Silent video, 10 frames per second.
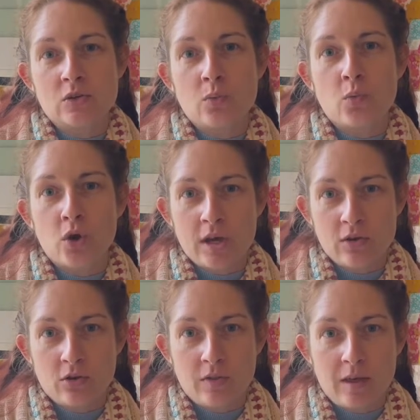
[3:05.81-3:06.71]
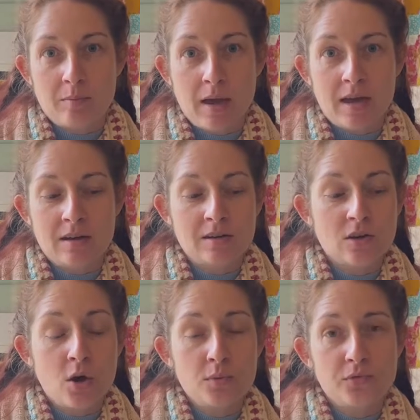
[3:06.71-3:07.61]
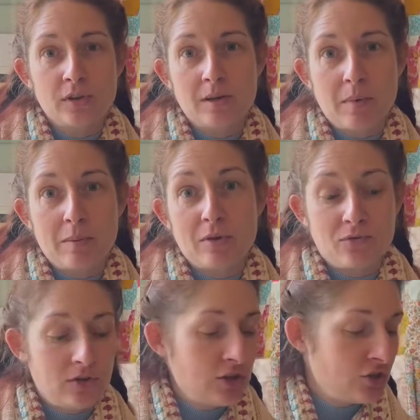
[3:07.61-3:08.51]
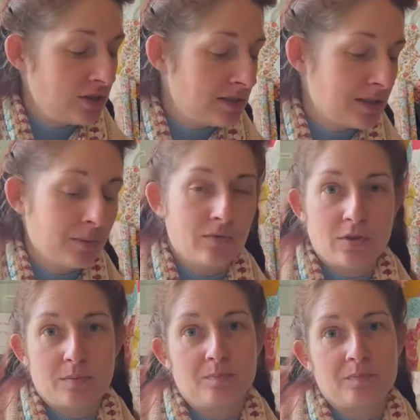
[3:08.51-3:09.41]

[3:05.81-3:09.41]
working on them and hopefully maybe finishing some of them.